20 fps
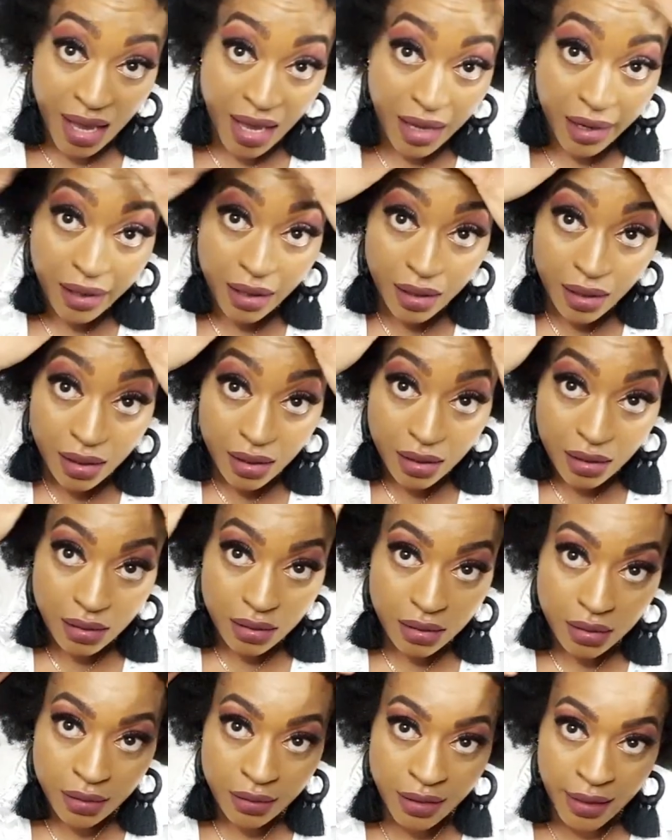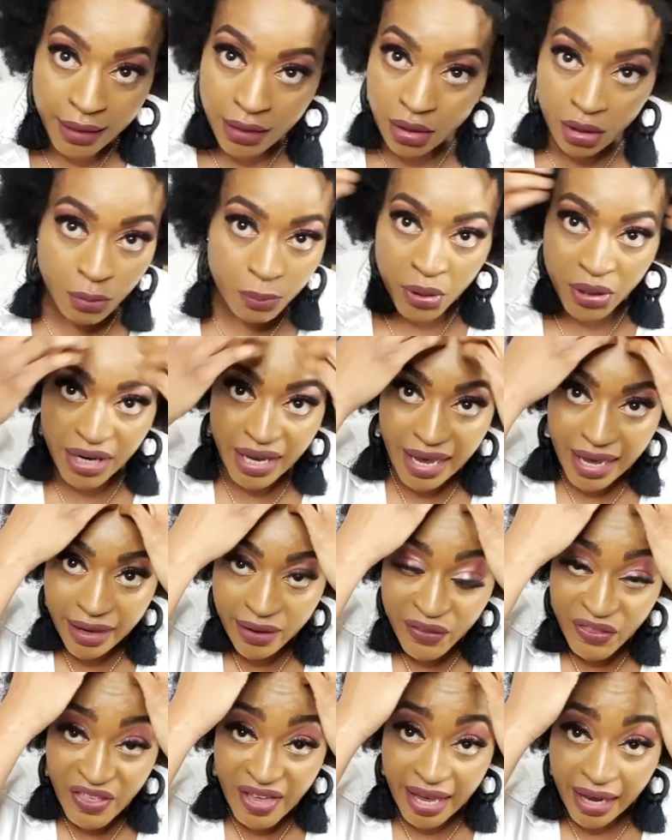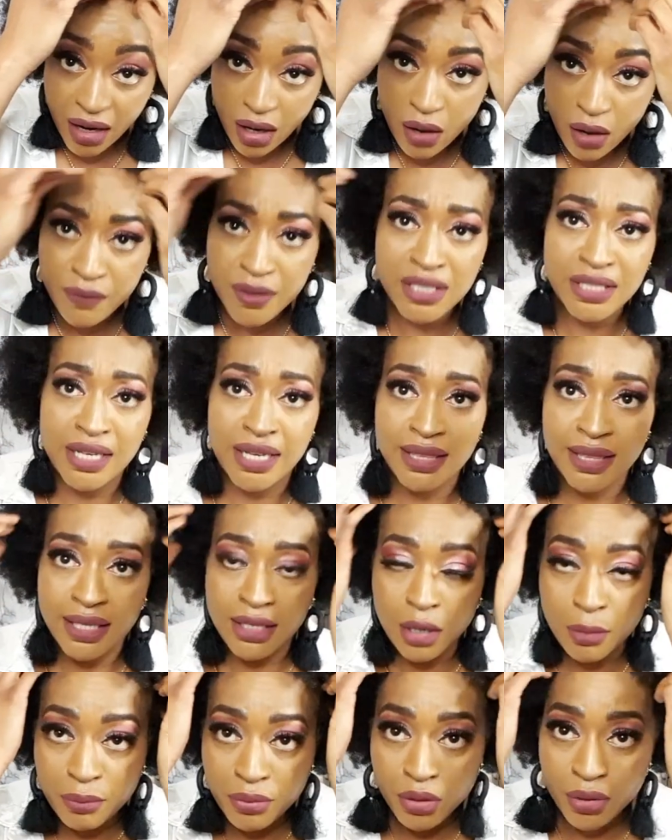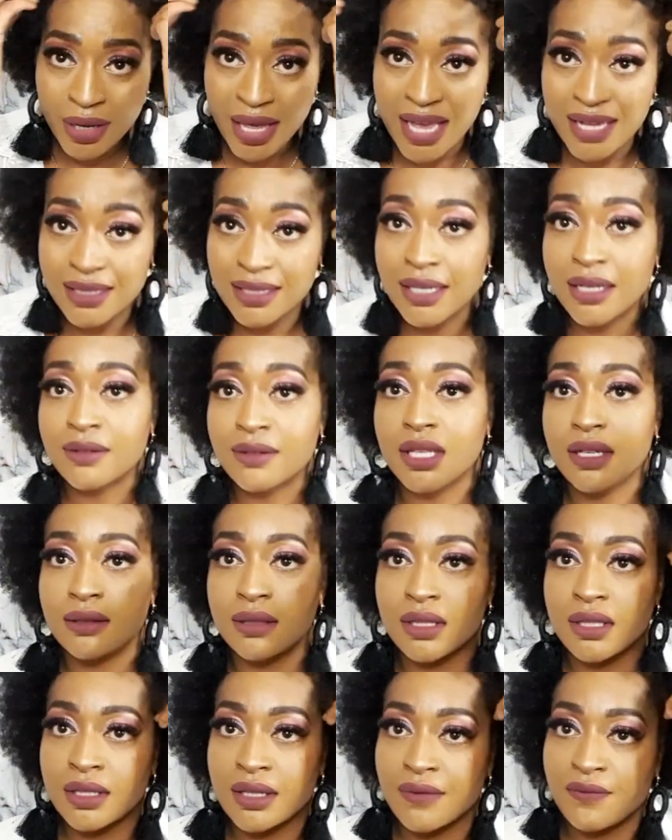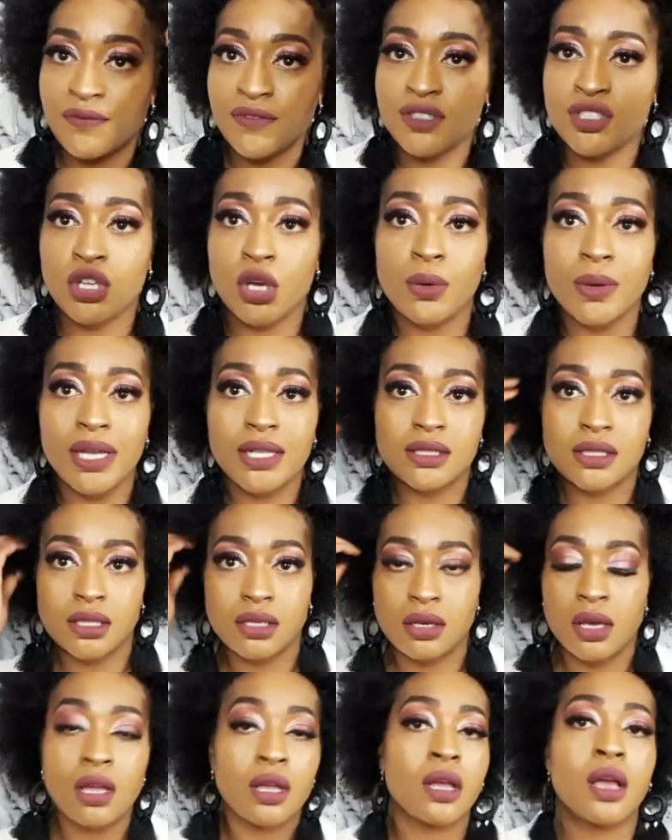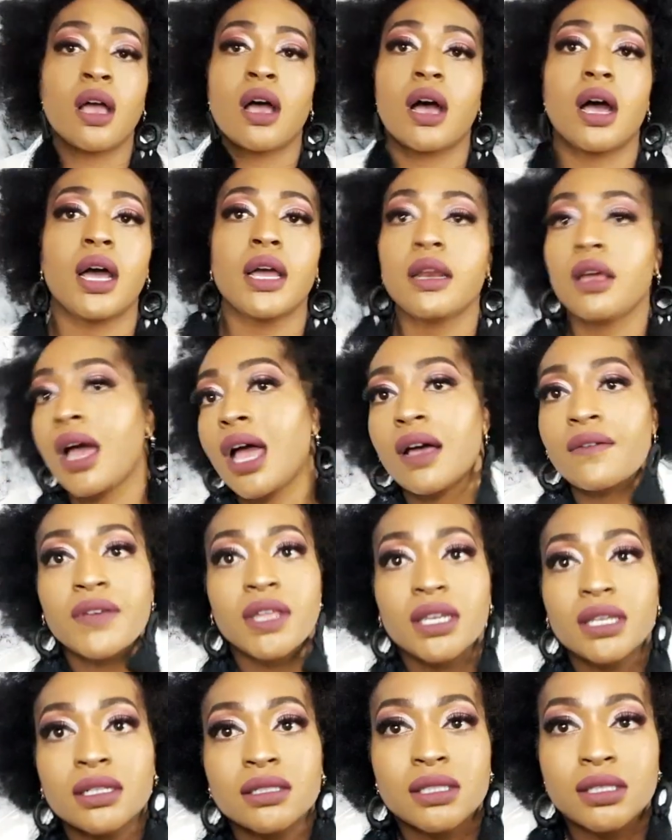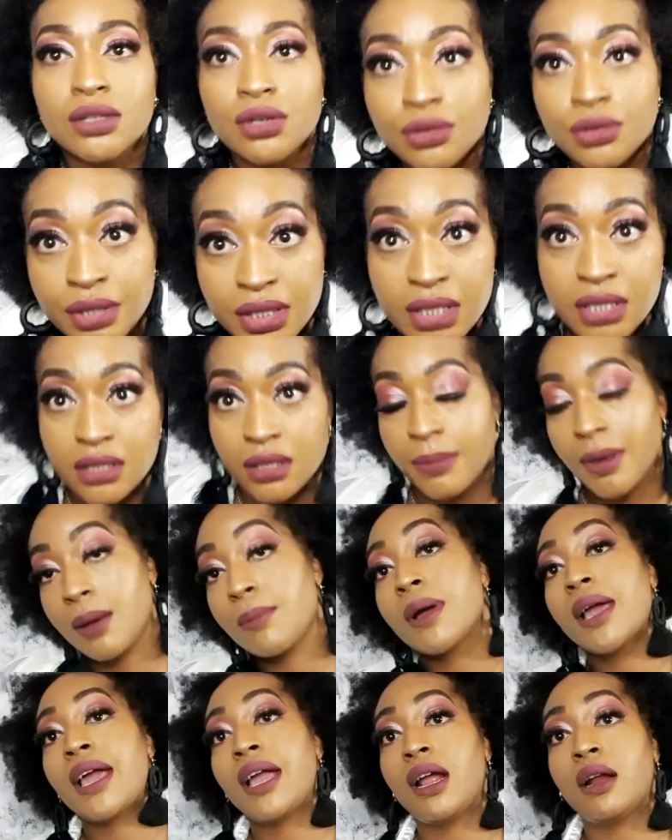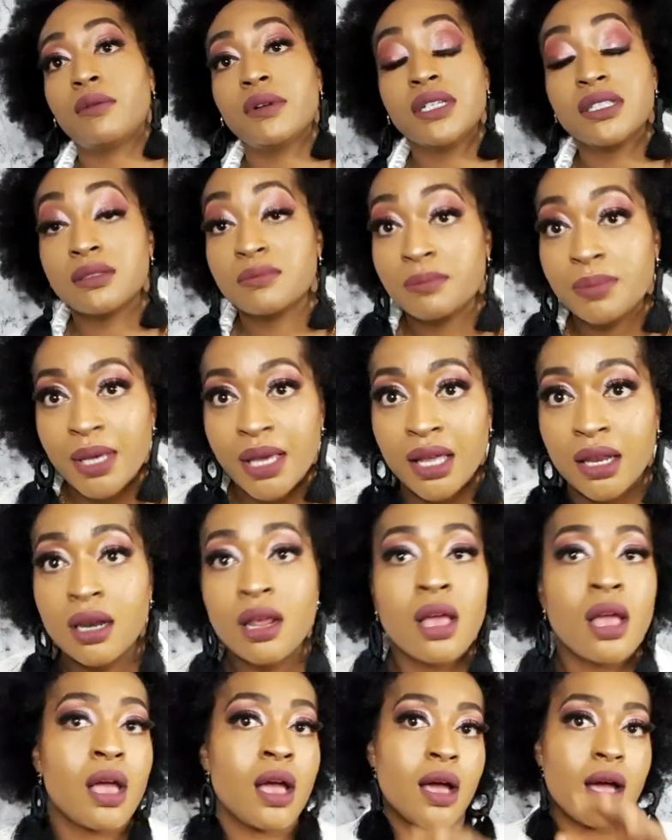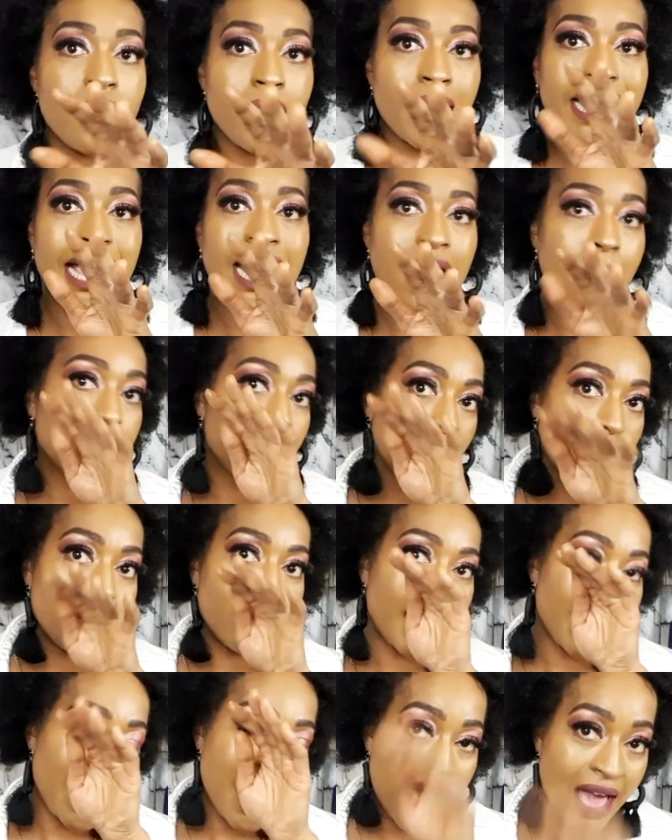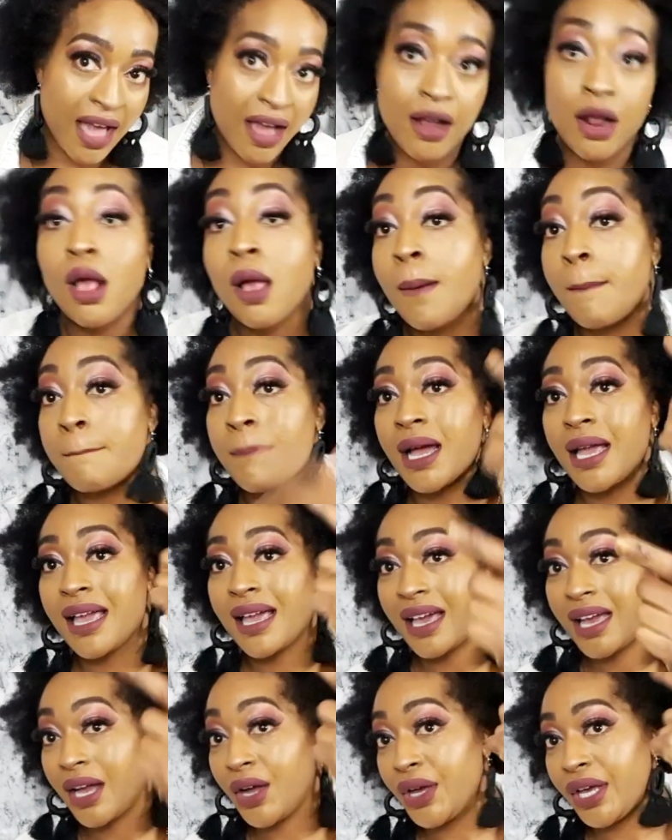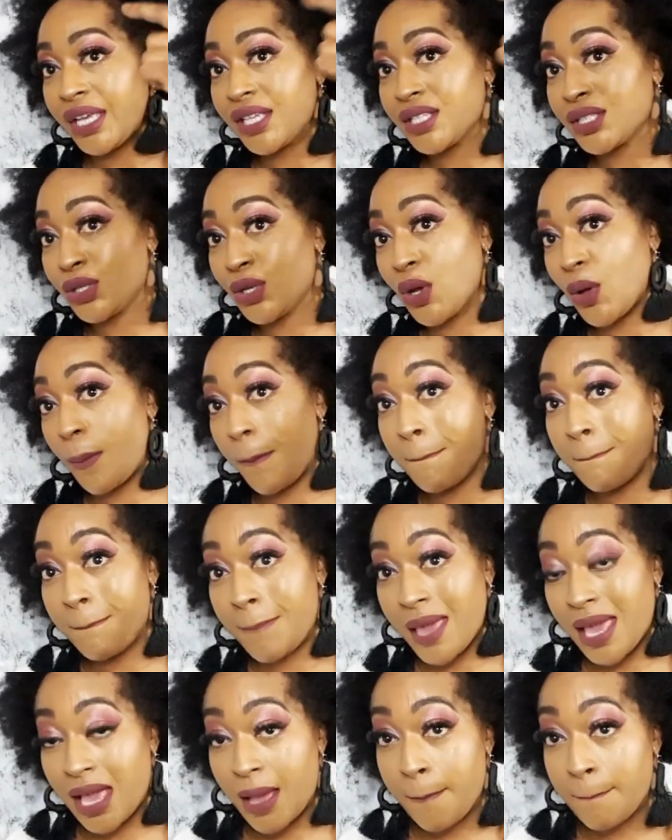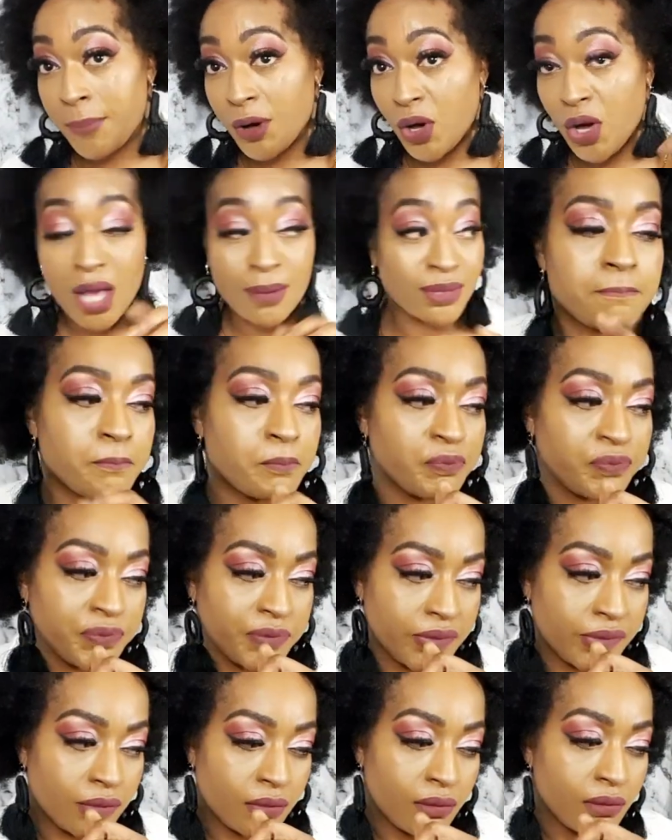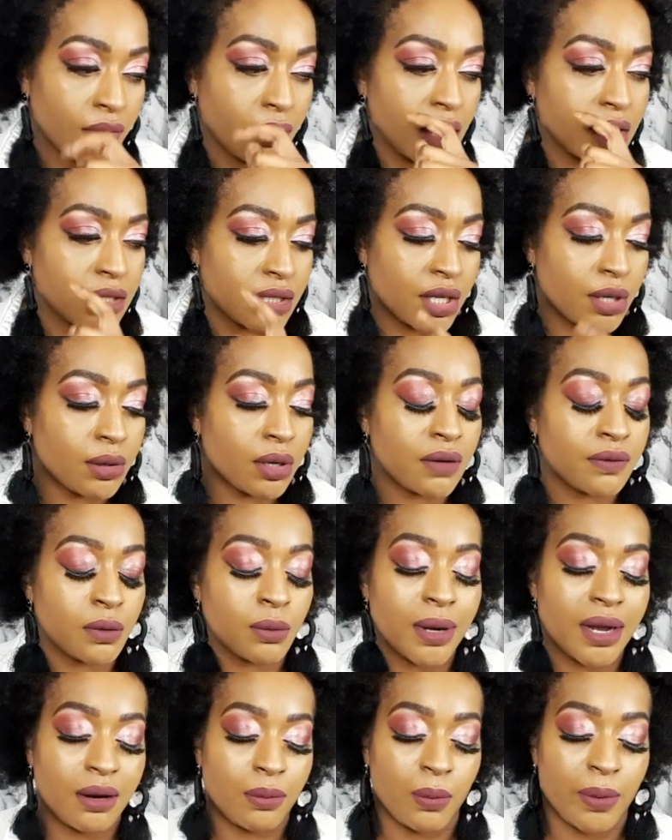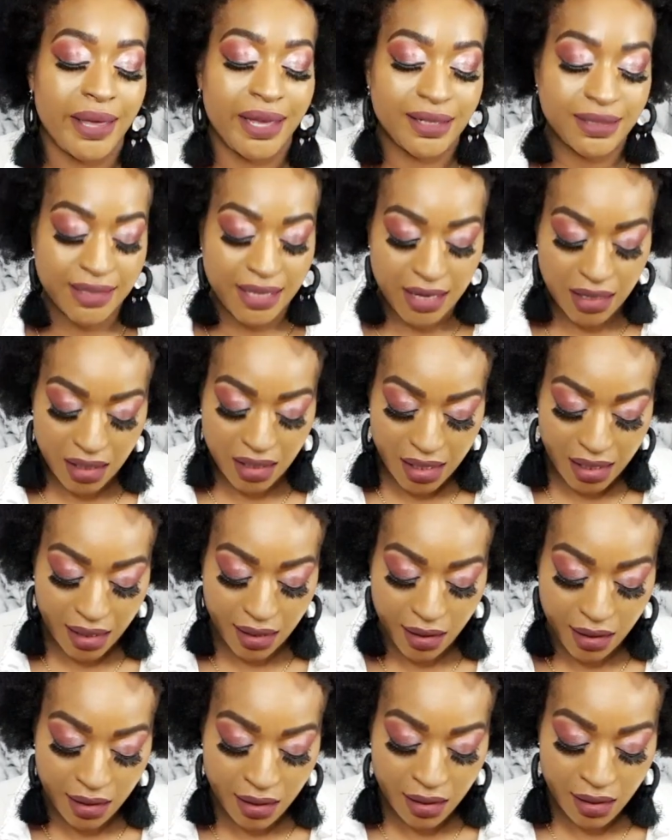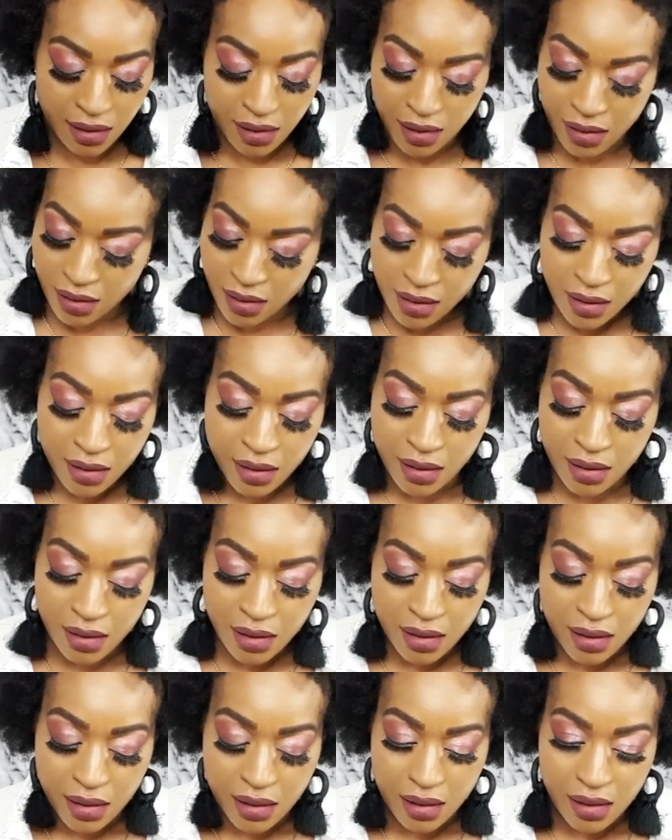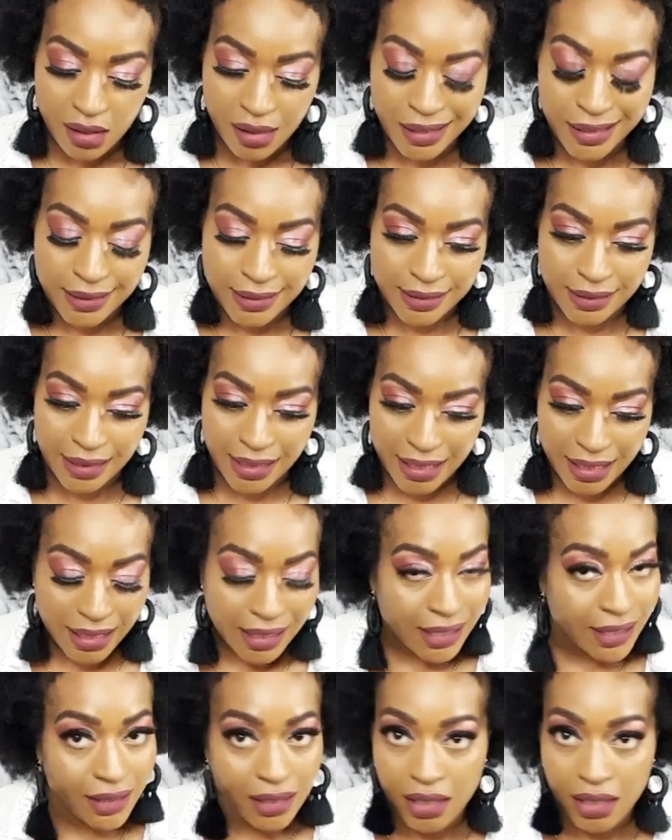And they don't put it out there. Obviously, they don't broadcast. They're so insecure. I don't have any insecurities about my hair. Reason being, I am not my hair. My hair is not me. But I'm so over wearing wigs that like, it's like,